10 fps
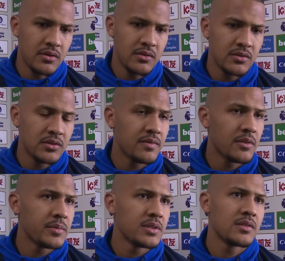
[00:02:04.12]
not just for
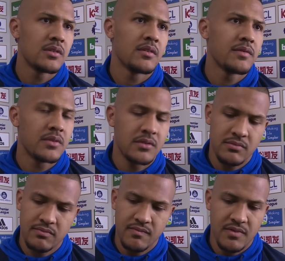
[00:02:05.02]
me,
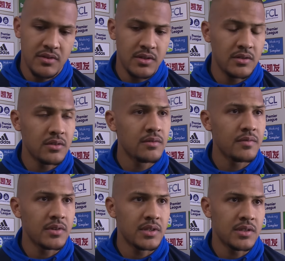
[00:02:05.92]

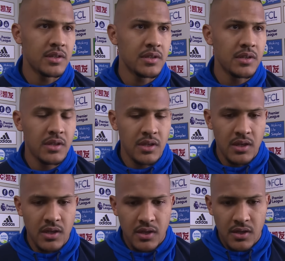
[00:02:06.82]
for the team.
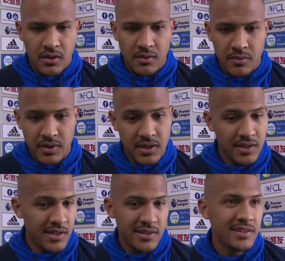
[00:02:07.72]
We
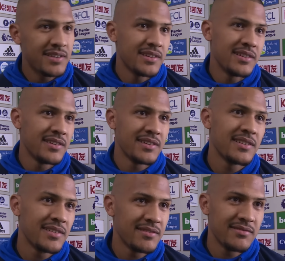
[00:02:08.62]
needed
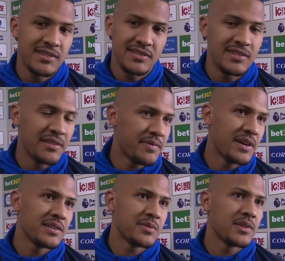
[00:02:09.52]
the
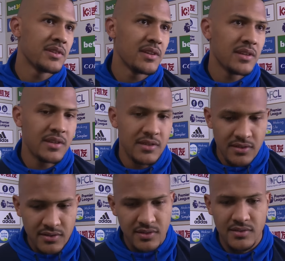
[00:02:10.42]
fans, we need
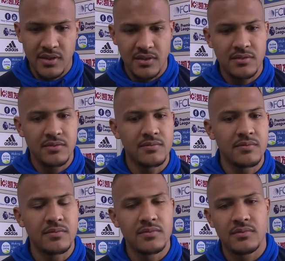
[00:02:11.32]
the stadium
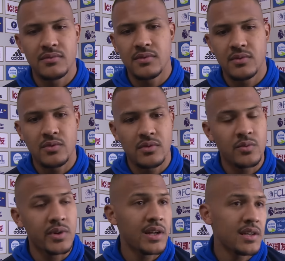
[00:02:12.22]

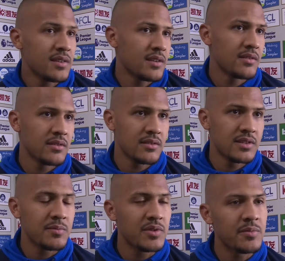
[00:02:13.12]
with us, and
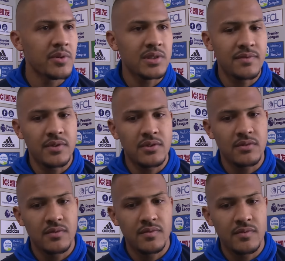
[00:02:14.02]
it's more important for
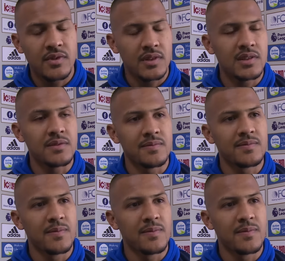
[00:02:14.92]
the team.